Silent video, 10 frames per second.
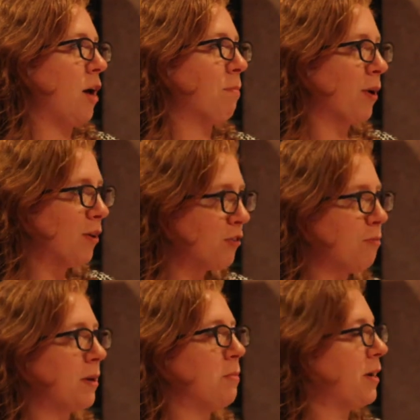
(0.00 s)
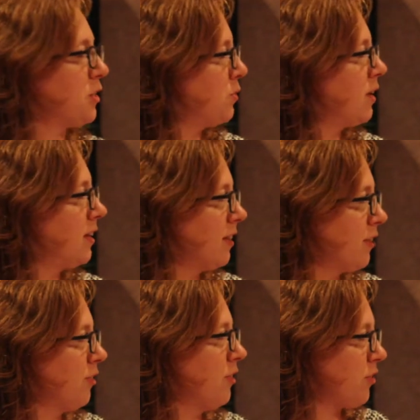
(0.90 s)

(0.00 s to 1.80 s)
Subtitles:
approached me about doing a literal